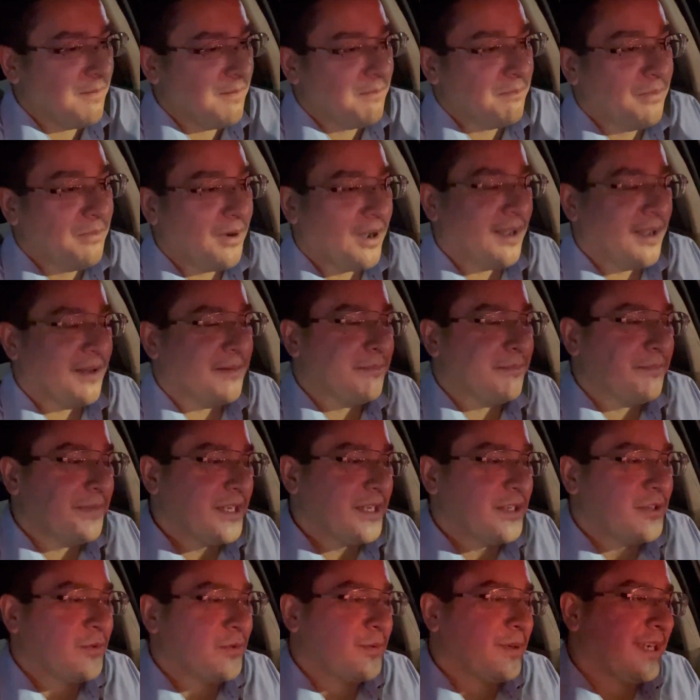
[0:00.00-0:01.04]
But
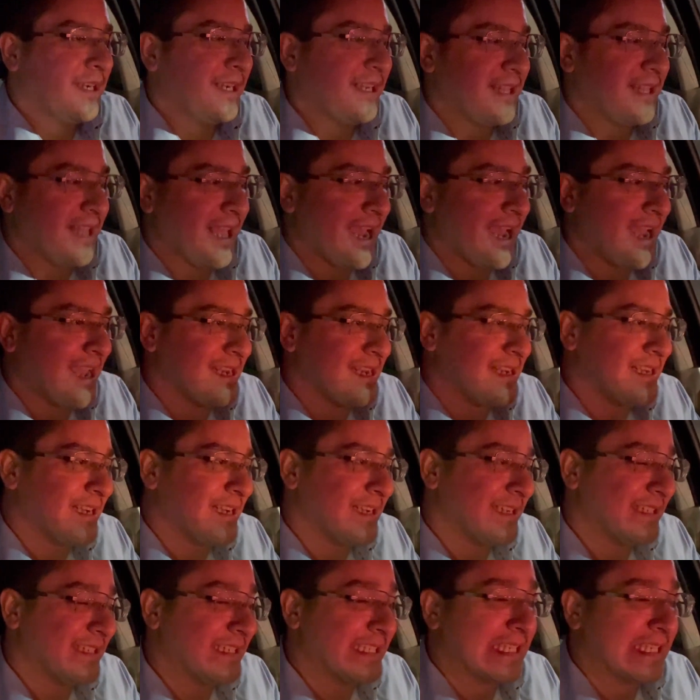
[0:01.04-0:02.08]
between that
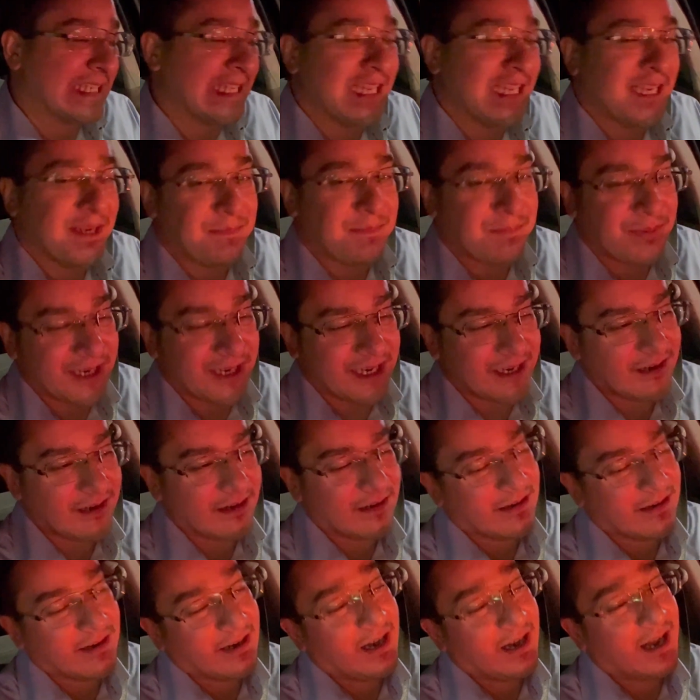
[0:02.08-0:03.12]
and sleepy,
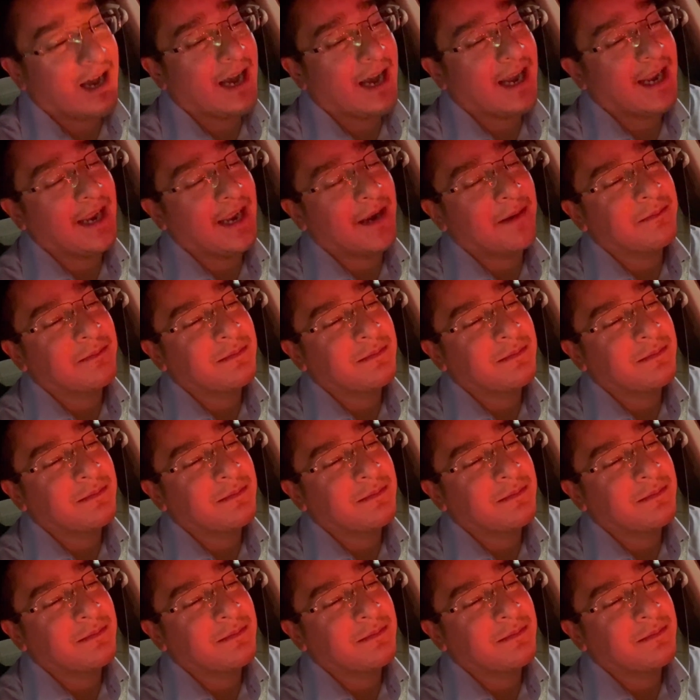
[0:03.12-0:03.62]
I am